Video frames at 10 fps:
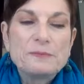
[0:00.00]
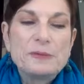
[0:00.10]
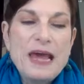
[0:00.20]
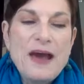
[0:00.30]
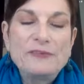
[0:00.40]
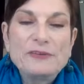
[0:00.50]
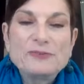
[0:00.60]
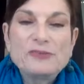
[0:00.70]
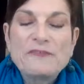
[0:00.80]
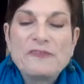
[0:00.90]
But after the
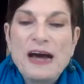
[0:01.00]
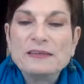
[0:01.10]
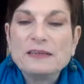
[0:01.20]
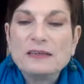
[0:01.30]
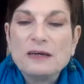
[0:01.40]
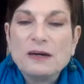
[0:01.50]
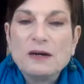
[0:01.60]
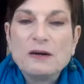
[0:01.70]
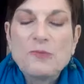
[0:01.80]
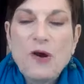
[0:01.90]
Trayvon
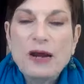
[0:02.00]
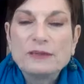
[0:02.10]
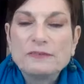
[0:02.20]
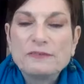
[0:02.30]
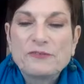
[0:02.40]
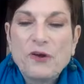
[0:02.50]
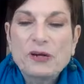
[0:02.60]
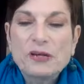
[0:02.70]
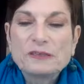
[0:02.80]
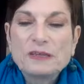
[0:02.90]
Martin
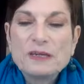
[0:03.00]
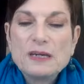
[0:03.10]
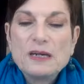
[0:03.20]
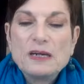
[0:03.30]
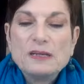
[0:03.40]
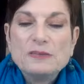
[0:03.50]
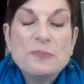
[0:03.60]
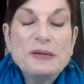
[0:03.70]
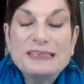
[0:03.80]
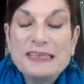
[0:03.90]
verdict,
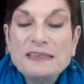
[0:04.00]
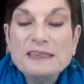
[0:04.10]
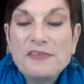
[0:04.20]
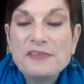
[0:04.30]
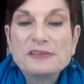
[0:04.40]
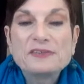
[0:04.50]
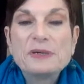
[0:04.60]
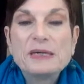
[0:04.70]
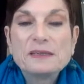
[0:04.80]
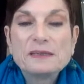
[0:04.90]
nobody said anything to
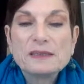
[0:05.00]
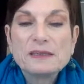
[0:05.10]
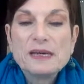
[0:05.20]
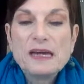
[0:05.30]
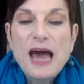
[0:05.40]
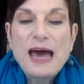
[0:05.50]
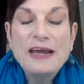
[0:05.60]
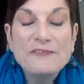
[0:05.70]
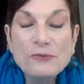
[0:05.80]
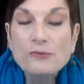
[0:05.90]
me. And I
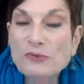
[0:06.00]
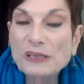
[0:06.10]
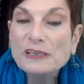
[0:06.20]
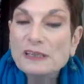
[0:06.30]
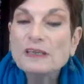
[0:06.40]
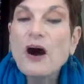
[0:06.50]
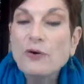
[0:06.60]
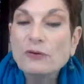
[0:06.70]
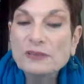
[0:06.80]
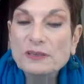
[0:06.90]
felt hmm. really
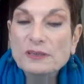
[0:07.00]
alone.